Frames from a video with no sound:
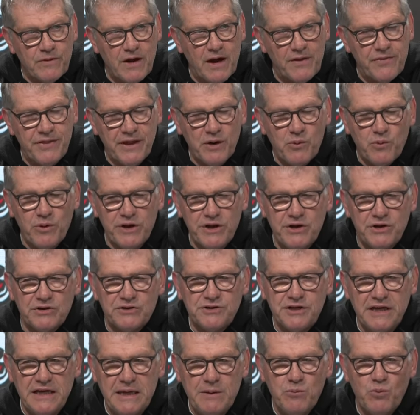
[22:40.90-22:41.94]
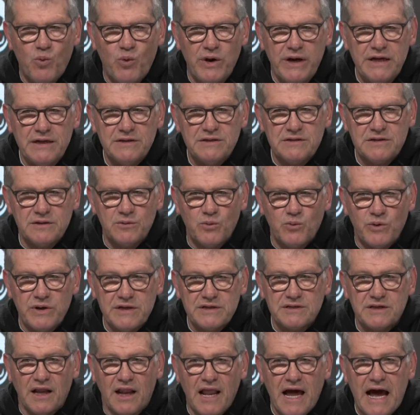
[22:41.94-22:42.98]
think when your team wins and
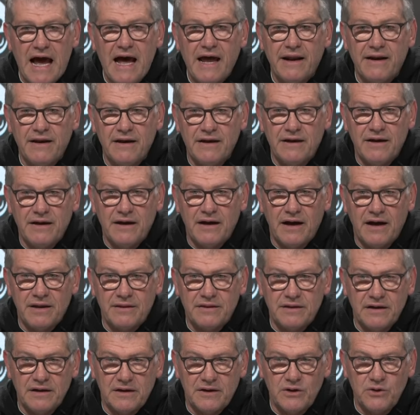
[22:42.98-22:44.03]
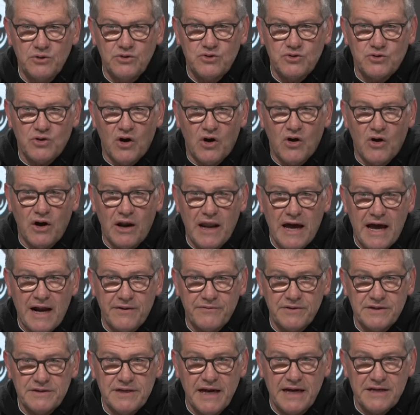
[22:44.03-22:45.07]
wins a lot, I think you draw a lot of
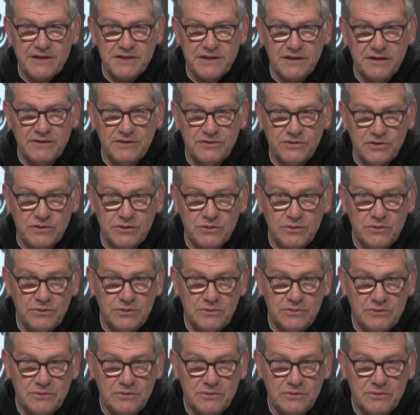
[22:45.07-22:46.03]
attention to